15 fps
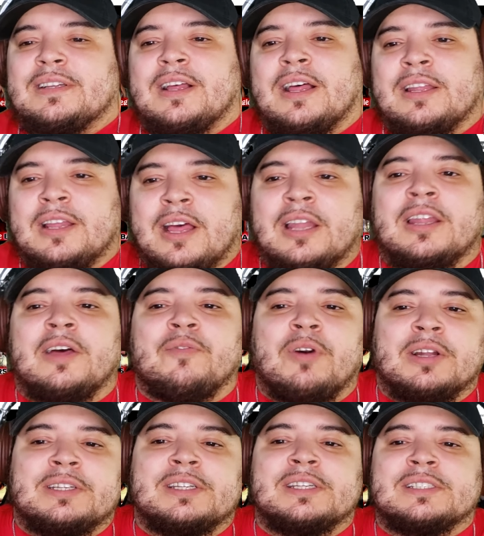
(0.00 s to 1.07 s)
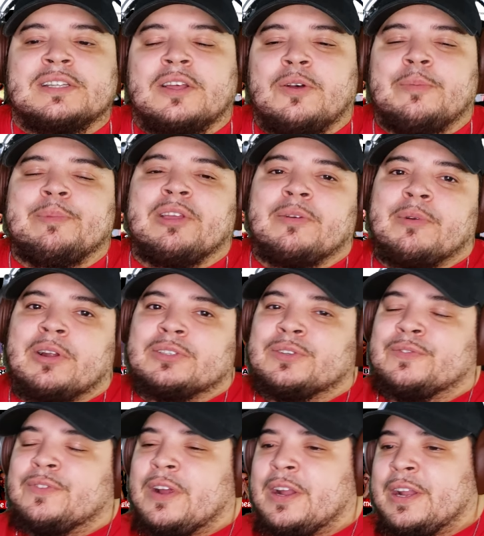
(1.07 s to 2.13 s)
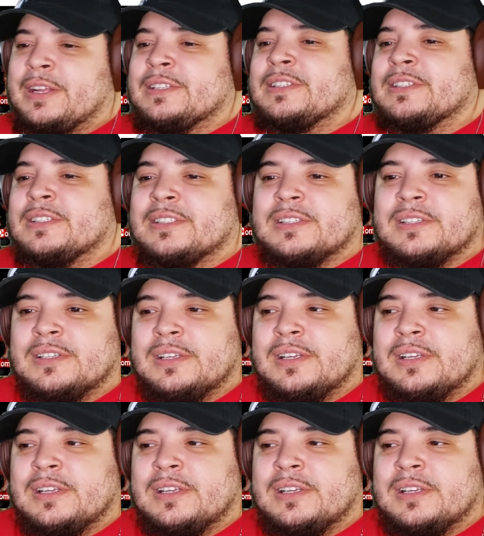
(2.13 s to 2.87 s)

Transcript: I, I love watching his uh, Omegle bars on Fridays because